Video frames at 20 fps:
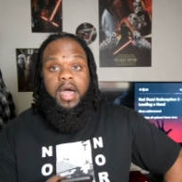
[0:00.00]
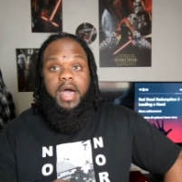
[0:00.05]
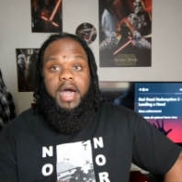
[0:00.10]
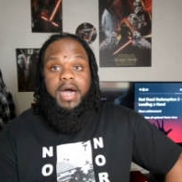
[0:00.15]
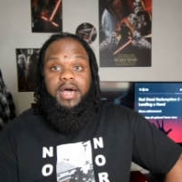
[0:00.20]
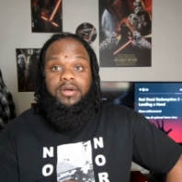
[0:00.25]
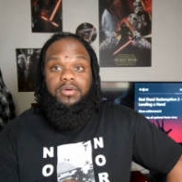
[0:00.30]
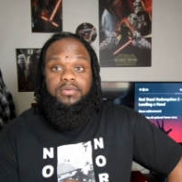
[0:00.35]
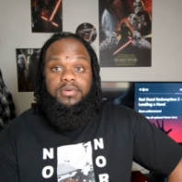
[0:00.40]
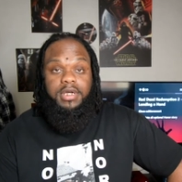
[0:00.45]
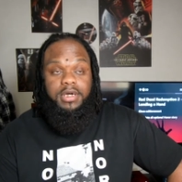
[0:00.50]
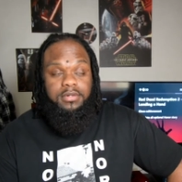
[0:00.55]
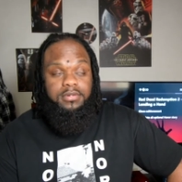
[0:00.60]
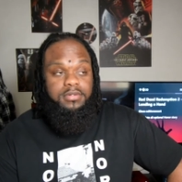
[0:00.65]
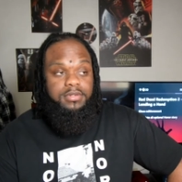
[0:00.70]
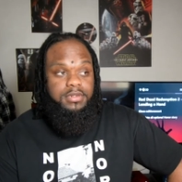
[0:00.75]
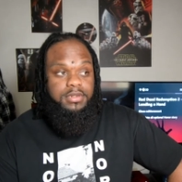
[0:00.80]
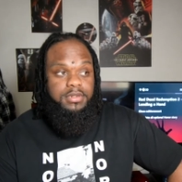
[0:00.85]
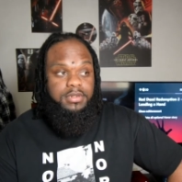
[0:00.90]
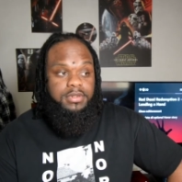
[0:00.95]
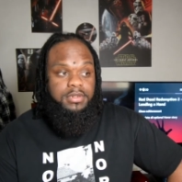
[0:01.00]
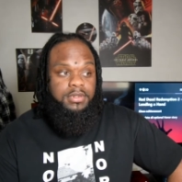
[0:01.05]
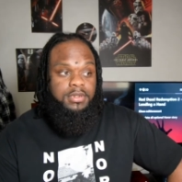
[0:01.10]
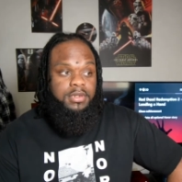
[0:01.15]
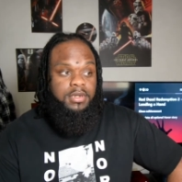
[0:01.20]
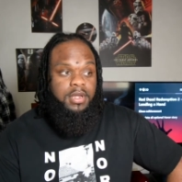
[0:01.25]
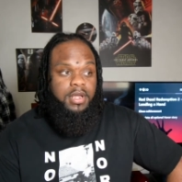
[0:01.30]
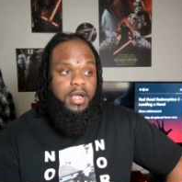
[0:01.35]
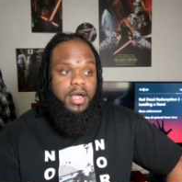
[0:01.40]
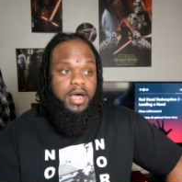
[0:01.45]
I don't know.
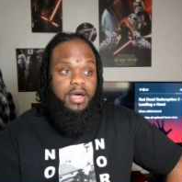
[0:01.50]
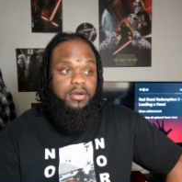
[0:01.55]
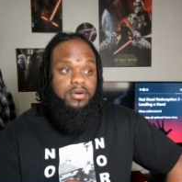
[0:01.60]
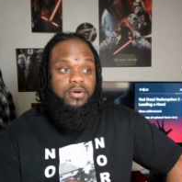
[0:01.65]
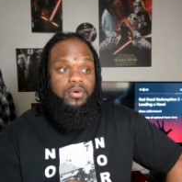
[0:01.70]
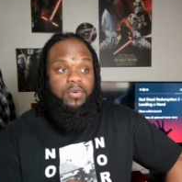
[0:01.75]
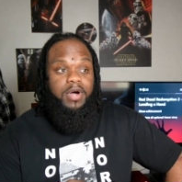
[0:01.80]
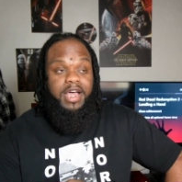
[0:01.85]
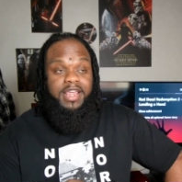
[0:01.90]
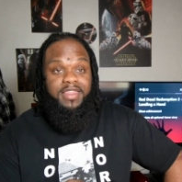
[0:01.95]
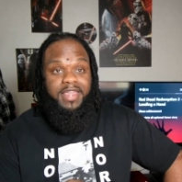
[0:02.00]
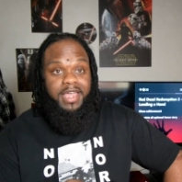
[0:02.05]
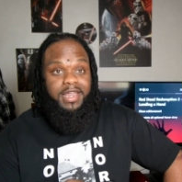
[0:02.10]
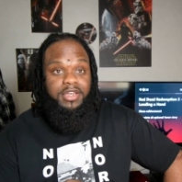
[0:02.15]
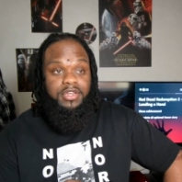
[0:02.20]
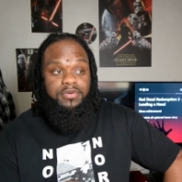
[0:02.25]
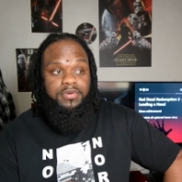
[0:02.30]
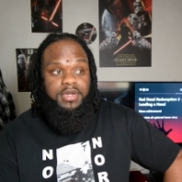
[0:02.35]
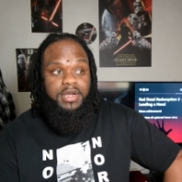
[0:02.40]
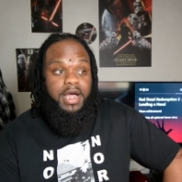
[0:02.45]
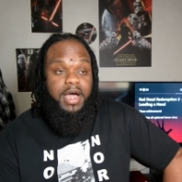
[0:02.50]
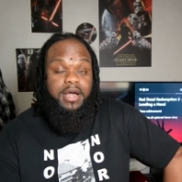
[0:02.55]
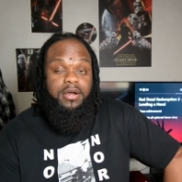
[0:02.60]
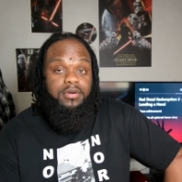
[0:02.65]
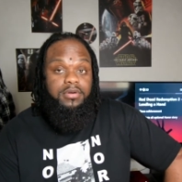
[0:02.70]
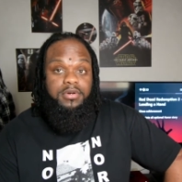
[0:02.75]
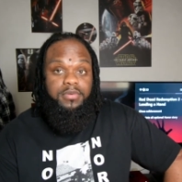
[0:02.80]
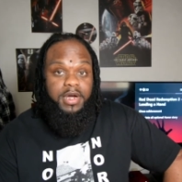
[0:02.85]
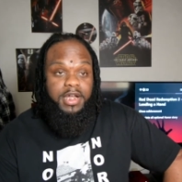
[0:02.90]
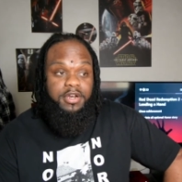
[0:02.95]
I don't know why they do it. I
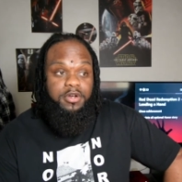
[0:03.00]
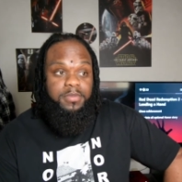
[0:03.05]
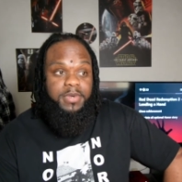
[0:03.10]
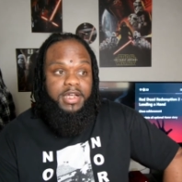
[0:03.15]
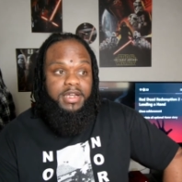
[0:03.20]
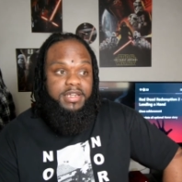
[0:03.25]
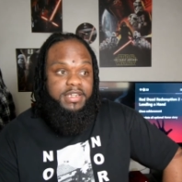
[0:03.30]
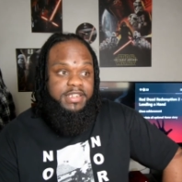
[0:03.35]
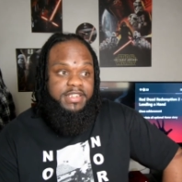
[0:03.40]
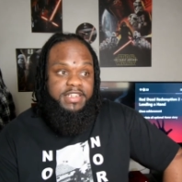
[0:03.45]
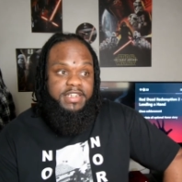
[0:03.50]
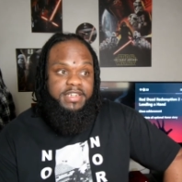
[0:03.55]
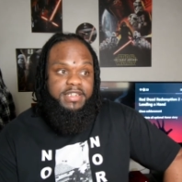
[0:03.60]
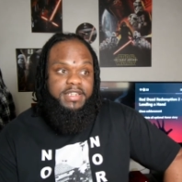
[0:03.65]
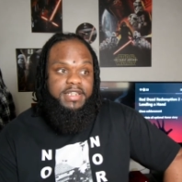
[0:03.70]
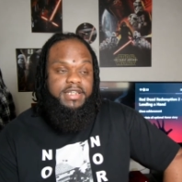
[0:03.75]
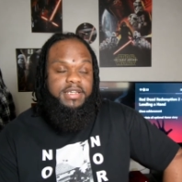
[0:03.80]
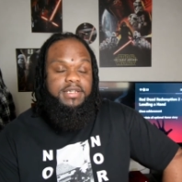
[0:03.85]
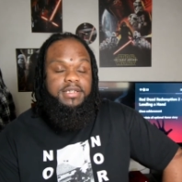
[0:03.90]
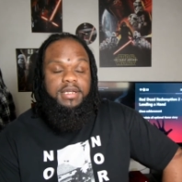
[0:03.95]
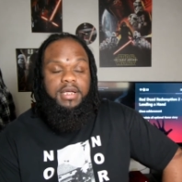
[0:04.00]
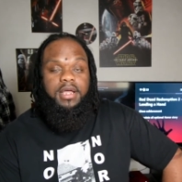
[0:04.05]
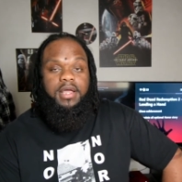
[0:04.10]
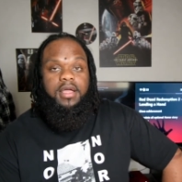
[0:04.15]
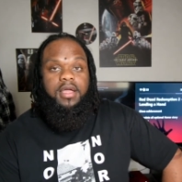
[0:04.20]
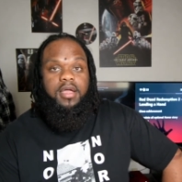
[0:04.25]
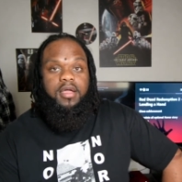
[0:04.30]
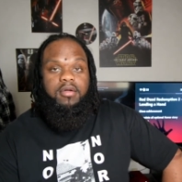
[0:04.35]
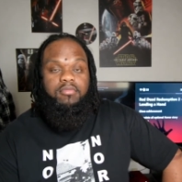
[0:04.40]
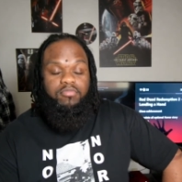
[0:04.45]
don't know why nobody does it
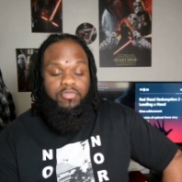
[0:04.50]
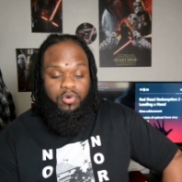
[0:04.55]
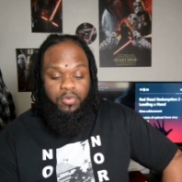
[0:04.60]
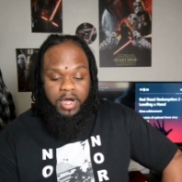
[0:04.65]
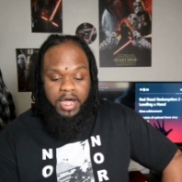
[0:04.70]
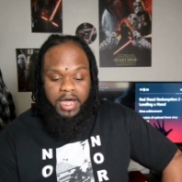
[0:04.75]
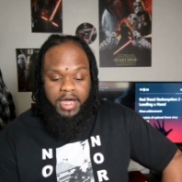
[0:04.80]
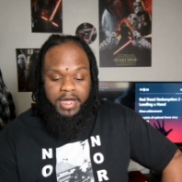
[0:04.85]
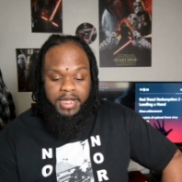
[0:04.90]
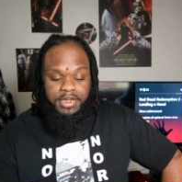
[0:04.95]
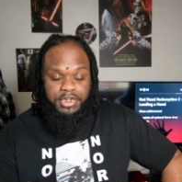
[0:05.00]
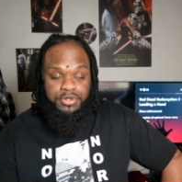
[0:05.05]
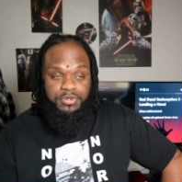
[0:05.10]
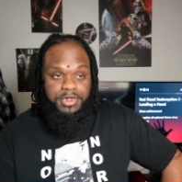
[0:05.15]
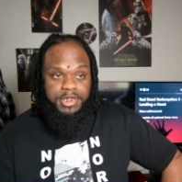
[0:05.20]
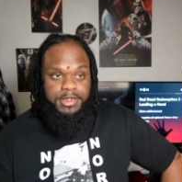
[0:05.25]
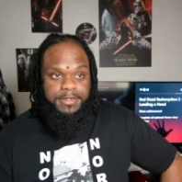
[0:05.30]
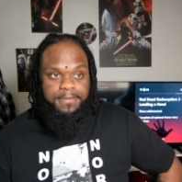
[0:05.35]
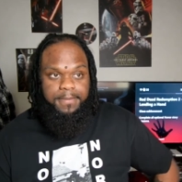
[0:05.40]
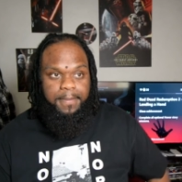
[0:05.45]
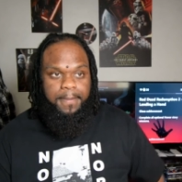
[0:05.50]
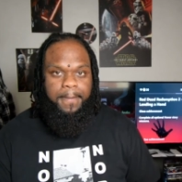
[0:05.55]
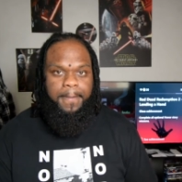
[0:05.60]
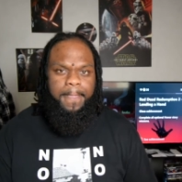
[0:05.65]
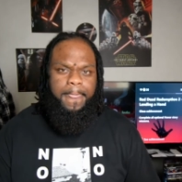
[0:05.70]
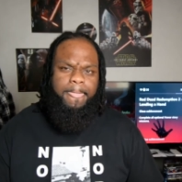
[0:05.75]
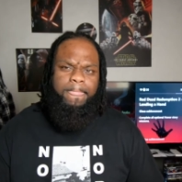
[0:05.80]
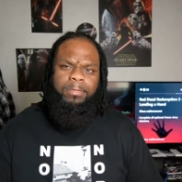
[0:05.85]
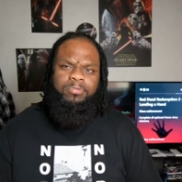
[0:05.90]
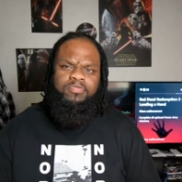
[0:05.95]
but why I do it.
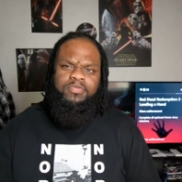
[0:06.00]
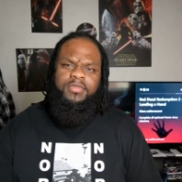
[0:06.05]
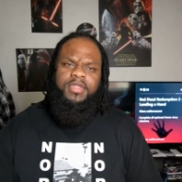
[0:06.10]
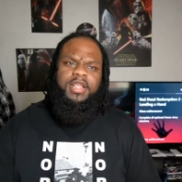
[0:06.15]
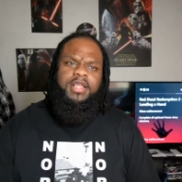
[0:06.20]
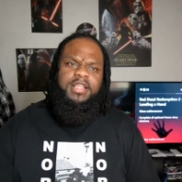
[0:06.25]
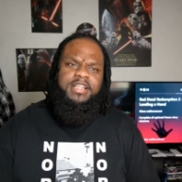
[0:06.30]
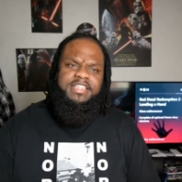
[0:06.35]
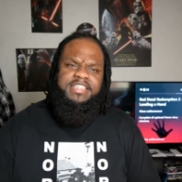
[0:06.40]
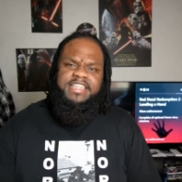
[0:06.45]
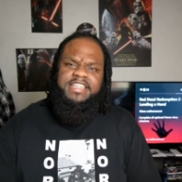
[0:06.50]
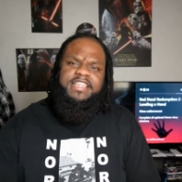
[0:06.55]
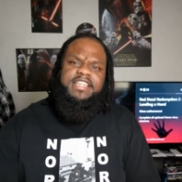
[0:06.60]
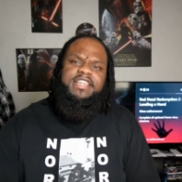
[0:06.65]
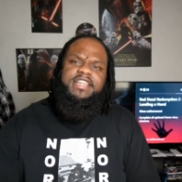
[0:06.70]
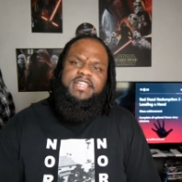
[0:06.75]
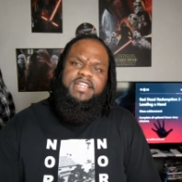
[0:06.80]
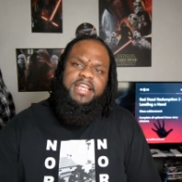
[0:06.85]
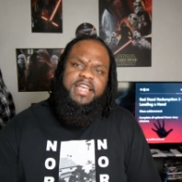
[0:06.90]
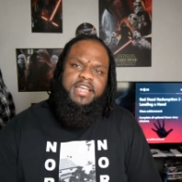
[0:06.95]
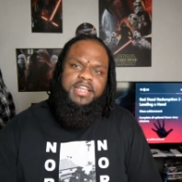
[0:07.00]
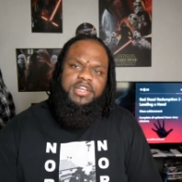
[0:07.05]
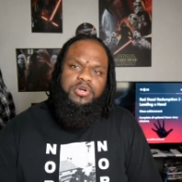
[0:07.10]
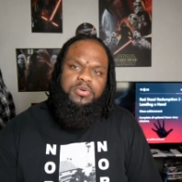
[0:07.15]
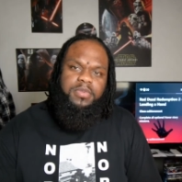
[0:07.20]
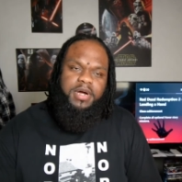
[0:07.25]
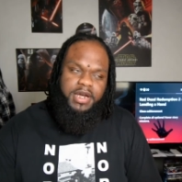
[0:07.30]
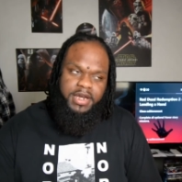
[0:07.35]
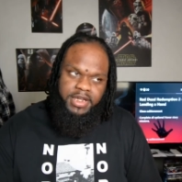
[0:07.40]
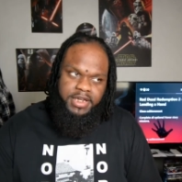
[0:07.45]
Because at the end of the day,
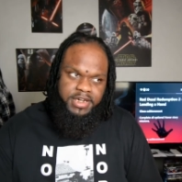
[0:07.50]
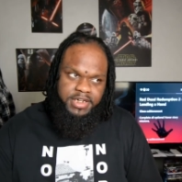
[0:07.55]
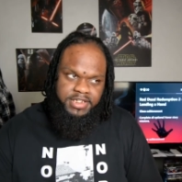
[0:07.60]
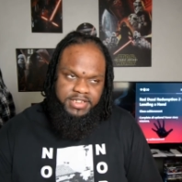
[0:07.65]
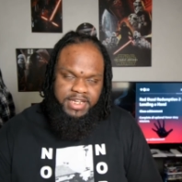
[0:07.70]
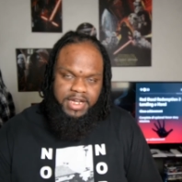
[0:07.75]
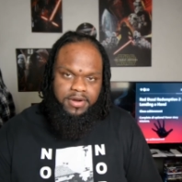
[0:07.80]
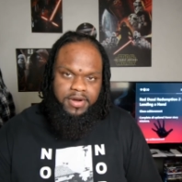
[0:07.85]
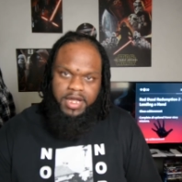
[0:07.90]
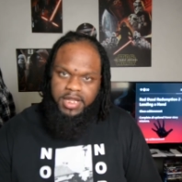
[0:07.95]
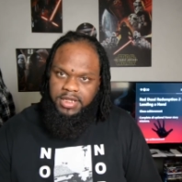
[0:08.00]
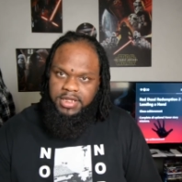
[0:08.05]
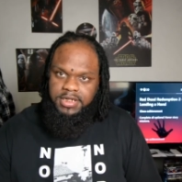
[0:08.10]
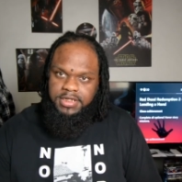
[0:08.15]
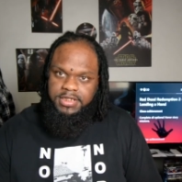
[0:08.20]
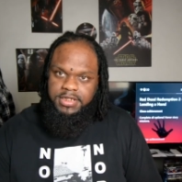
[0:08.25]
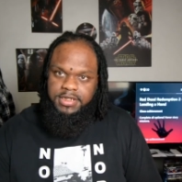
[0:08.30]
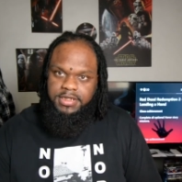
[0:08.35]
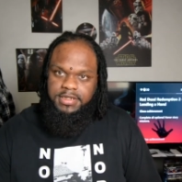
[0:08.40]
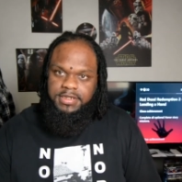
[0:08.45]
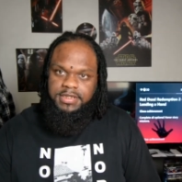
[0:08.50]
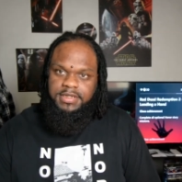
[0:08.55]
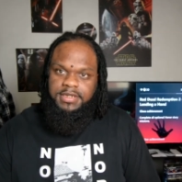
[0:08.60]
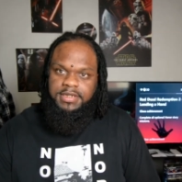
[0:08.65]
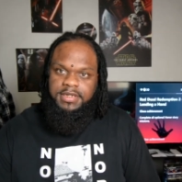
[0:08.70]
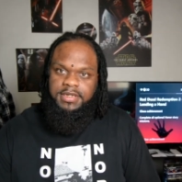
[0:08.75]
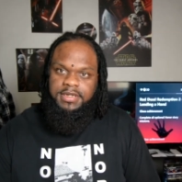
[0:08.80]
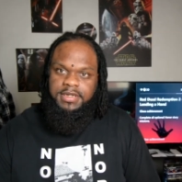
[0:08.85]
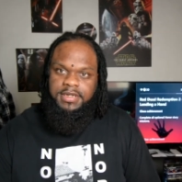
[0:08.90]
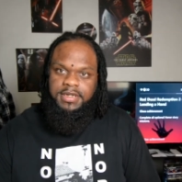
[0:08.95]
nobody cares how I look.
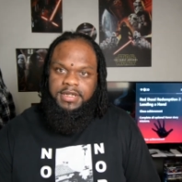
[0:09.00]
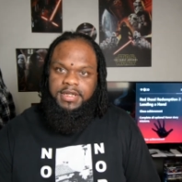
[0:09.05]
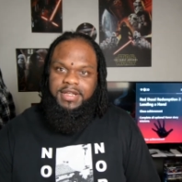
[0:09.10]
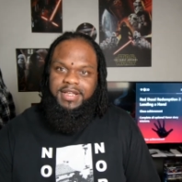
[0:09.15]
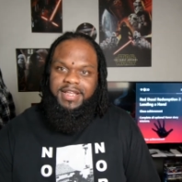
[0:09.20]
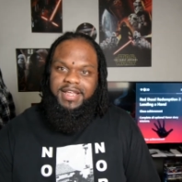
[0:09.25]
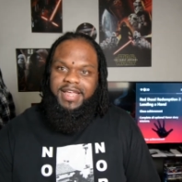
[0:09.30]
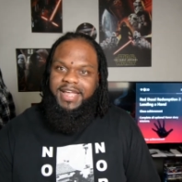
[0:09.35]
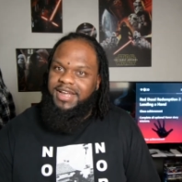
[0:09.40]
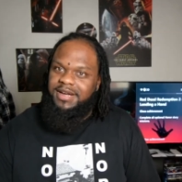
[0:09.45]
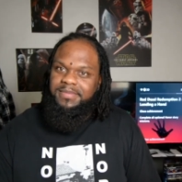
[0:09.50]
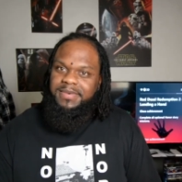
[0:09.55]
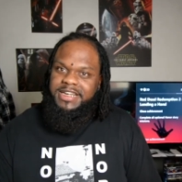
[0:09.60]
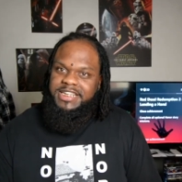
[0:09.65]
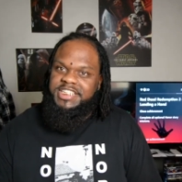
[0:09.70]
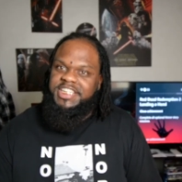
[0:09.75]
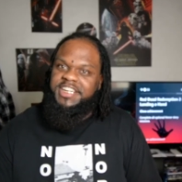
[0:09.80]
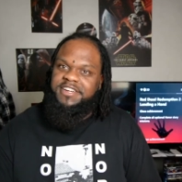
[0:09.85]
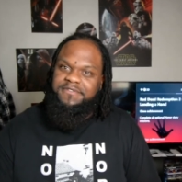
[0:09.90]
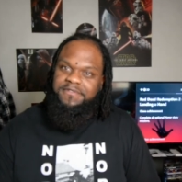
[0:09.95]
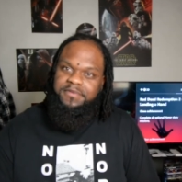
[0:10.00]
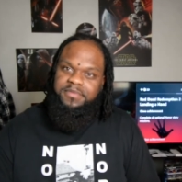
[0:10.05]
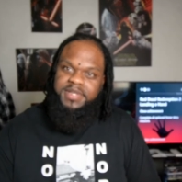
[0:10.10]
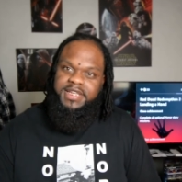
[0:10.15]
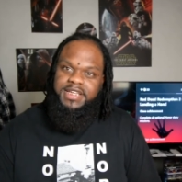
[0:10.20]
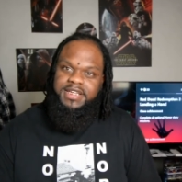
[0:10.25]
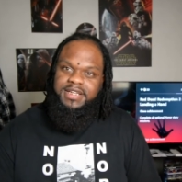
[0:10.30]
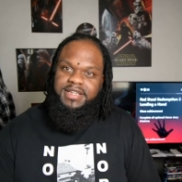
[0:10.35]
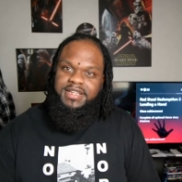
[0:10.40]
Ain't nobody checking for me.